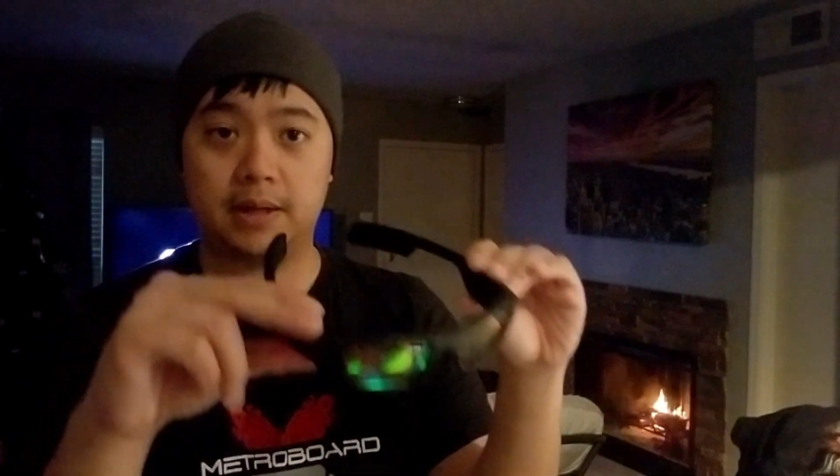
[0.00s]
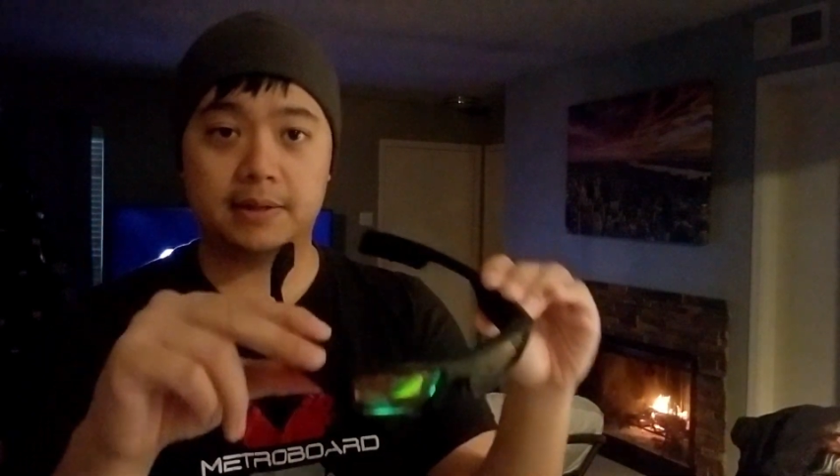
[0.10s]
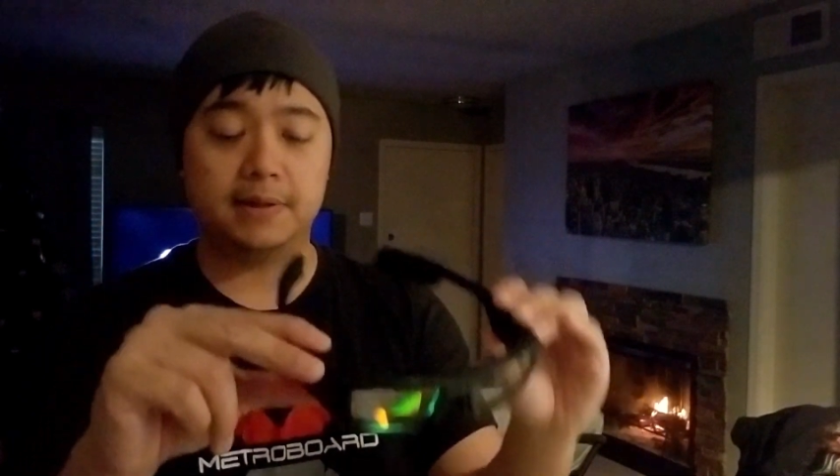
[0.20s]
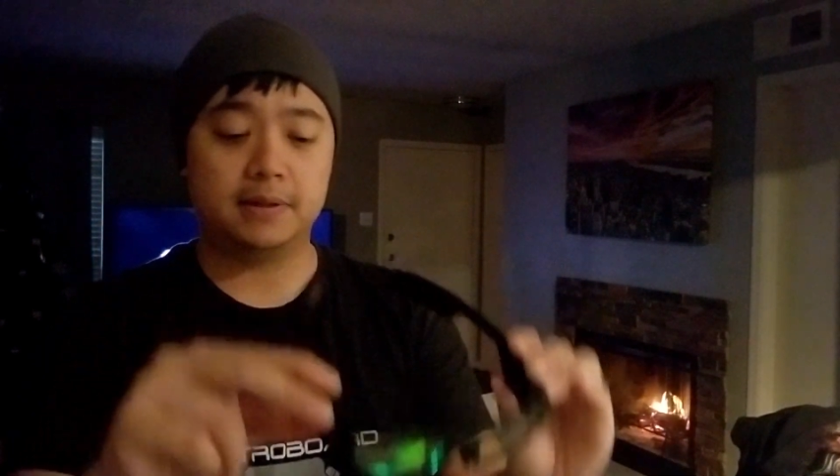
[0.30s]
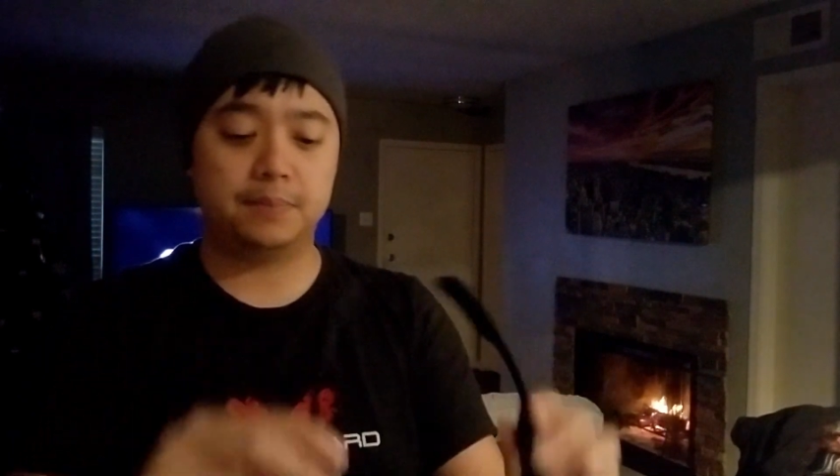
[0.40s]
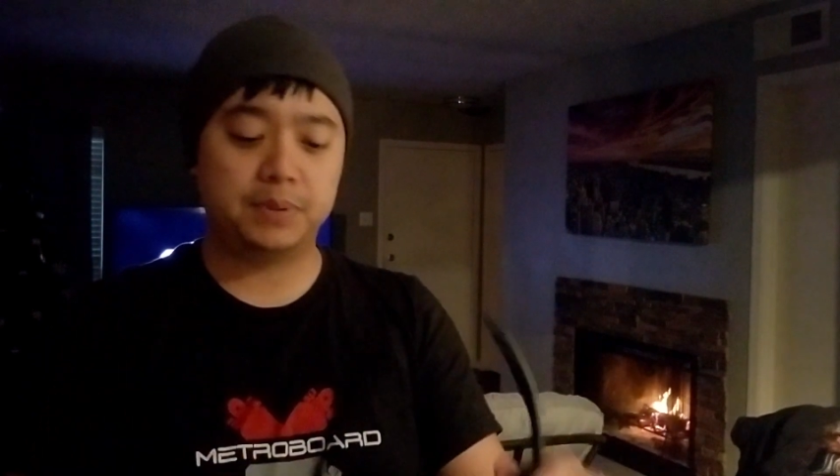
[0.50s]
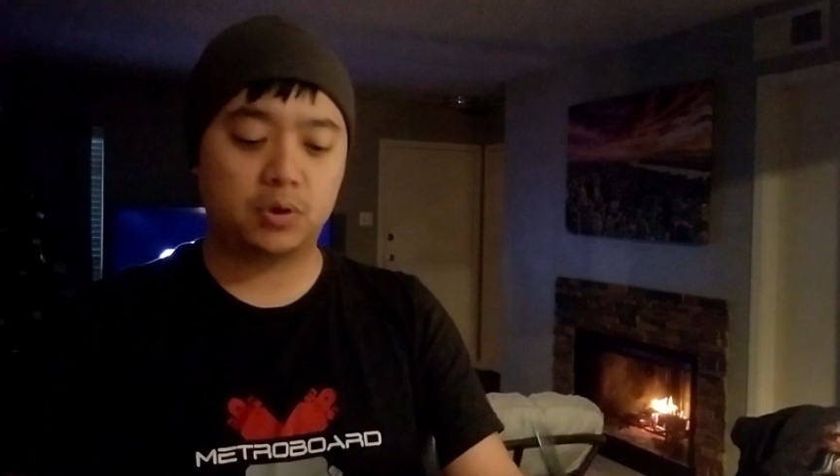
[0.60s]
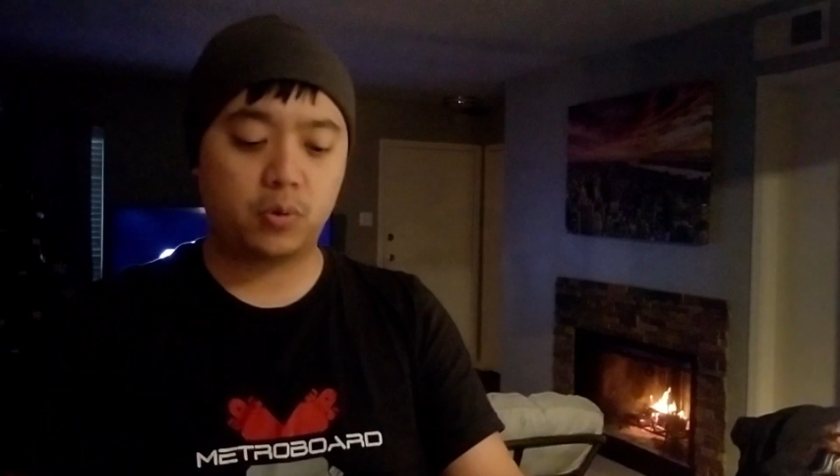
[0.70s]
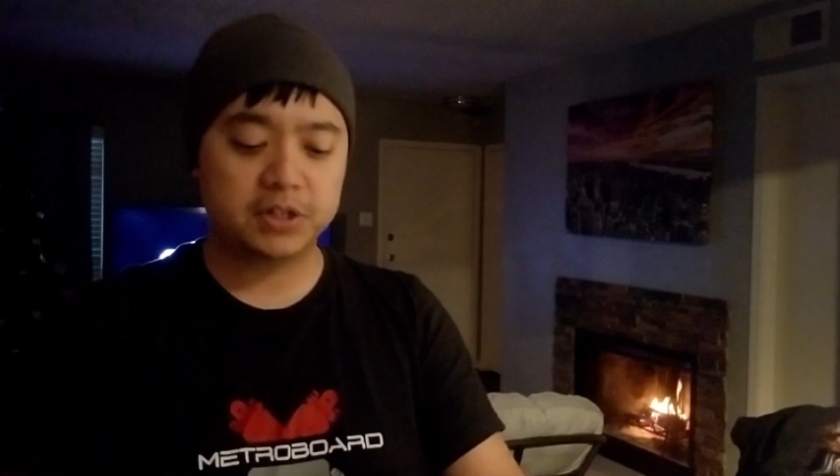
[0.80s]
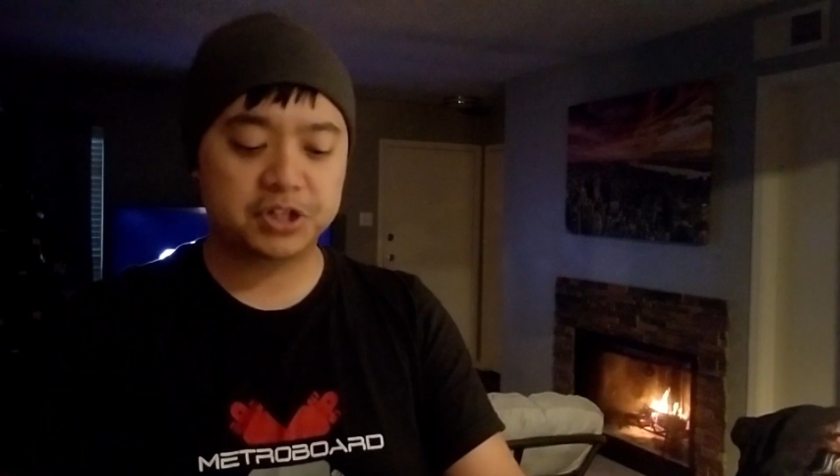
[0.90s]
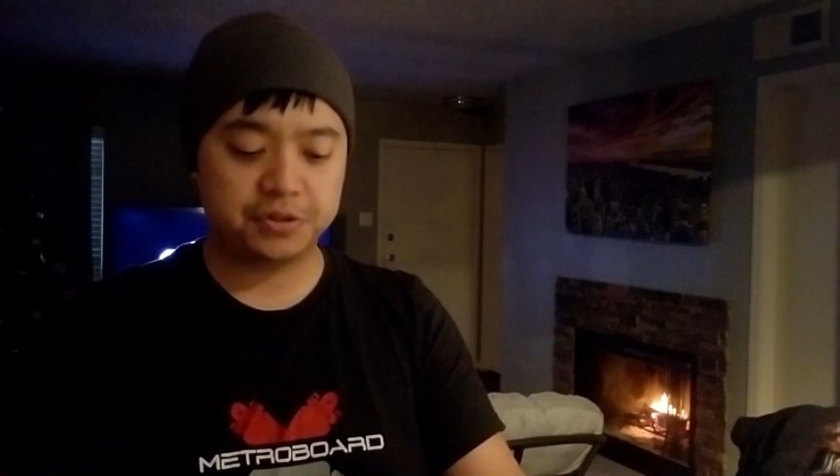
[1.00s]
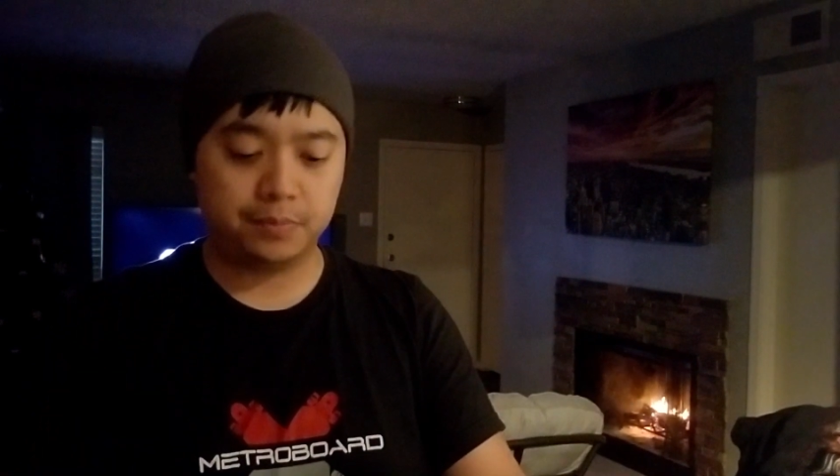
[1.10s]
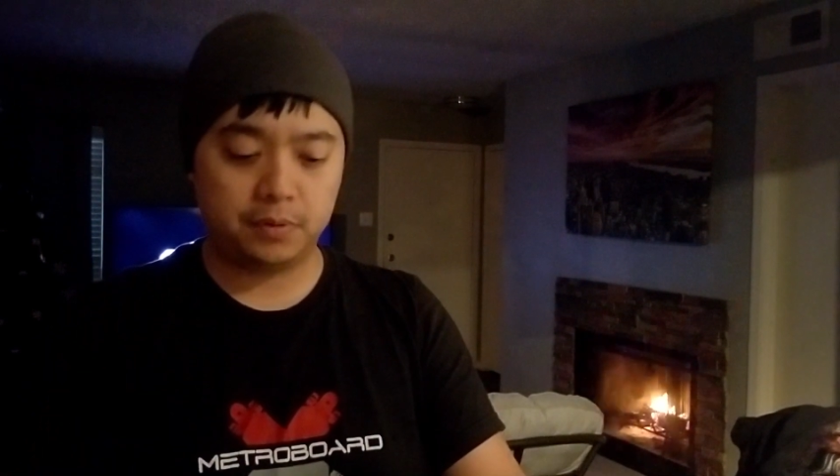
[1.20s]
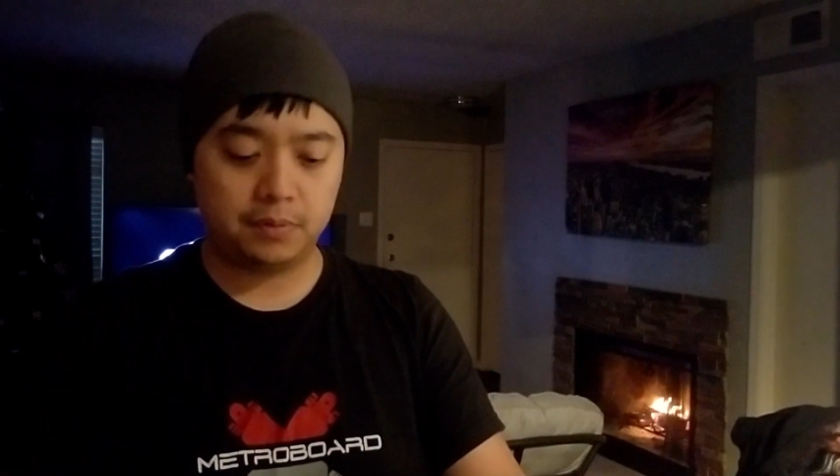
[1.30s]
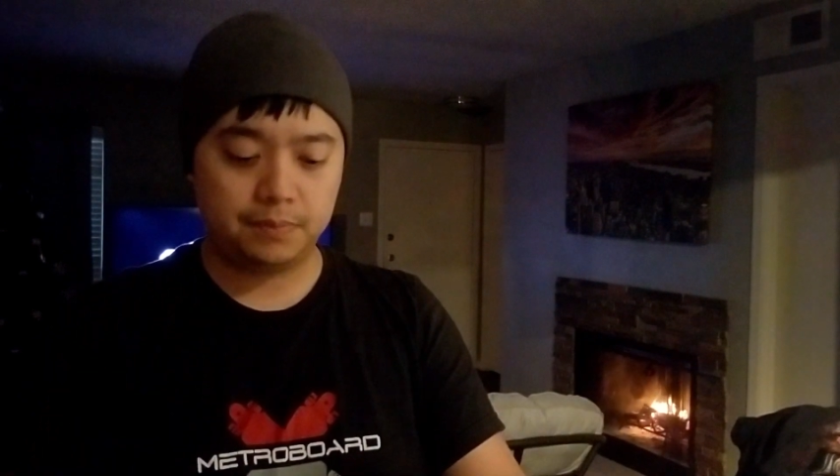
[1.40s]
Like, it'd be
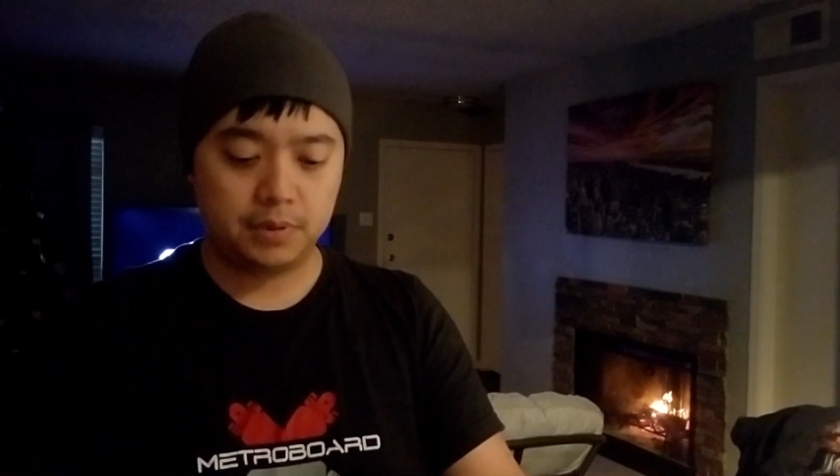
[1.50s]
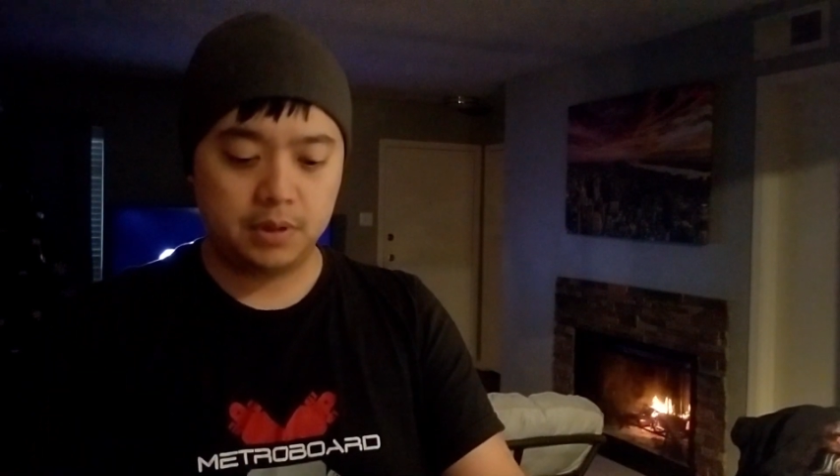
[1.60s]
questionable.